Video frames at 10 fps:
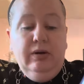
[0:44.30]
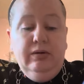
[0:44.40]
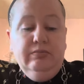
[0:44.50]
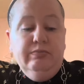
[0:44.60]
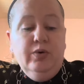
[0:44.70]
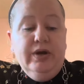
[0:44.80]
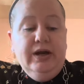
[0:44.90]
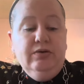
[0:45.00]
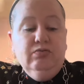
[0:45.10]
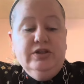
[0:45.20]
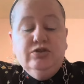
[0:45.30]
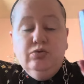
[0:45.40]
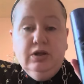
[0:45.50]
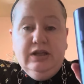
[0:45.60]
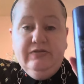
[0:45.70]
Monat
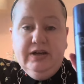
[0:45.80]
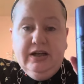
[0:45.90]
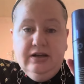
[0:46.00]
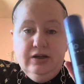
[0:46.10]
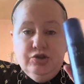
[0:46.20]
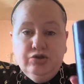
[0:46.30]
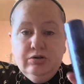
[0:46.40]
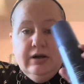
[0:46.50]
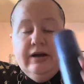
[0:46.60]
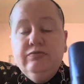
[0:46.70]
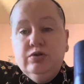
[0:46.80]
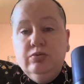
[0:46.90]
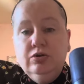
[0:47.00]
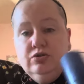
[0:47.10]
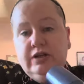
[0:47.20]
Restore Leave-In Conditioner
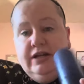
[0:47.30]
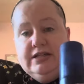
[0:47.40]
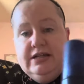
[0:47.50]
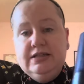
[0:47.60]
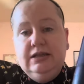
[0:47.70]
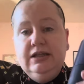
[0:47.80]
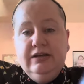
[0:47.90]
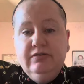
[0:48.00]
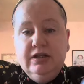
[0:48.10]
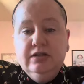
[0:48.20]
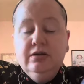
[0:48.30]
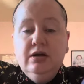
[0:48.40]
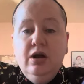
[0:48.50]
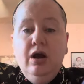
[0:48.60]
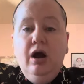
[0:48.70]
afterwards. Like I said, it's a leave-in,
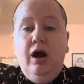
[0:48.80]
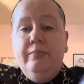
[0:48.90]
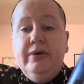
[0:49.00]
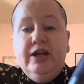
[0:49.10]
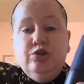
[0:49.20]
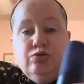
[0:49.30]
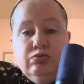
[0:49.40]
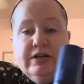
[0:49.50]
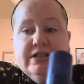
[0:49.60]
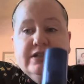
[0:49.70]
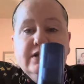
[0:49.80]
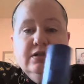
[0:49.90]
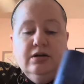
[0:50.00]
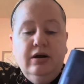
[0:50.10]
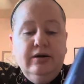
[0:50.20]
but I do rinse it,
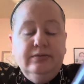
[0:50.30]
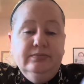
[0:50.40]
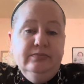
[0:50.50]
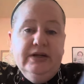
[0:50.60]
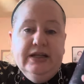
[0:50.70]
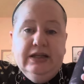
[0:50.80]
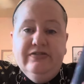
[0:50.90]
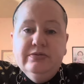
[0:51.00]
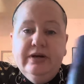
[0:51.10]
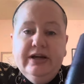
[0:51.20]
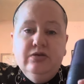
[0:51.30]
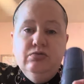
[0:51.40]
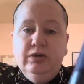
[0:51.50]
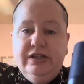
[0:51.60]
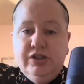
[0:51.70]
but it leaves my hair
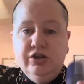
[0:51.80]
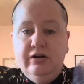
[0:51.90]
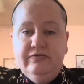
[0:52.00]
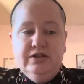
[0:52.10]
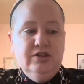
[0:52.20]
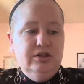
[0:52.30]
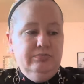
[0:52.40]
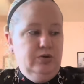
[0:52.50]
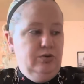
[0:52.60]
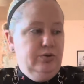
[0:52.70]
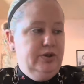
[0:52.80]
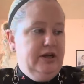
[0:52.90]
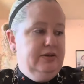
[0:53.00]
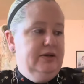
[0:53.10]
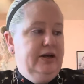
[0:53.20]
really soft and smooth.
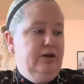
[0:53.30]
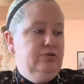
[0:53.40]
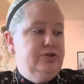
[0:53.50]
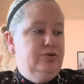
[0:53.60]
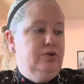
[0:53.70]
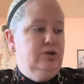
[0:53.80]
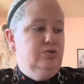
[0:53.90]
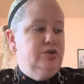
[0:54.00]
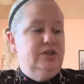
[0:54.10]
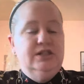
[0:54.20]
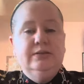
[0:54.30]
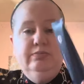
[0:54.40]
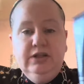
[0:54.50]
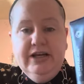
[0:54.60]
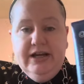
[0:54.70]
And then I also use the
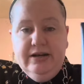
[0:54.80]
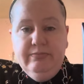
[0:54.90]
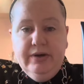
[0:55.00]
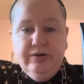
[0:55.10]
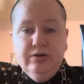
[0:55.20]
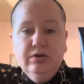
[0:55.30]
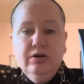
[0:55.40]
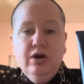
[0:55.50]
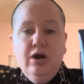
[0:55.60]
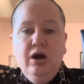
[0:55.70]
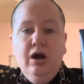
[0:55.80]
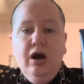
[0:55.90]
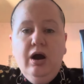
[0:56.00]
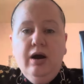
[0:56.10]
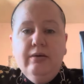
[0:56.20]
Split End Mender
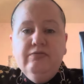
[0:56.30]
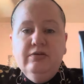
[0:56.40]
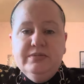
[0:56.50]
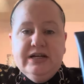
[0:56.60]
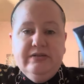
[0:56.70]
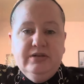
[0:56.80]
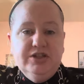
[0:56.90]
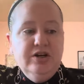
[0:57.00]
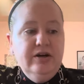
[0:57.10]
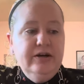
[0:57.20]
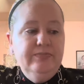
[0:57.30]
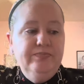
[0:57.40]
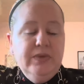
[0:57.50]
from time to time.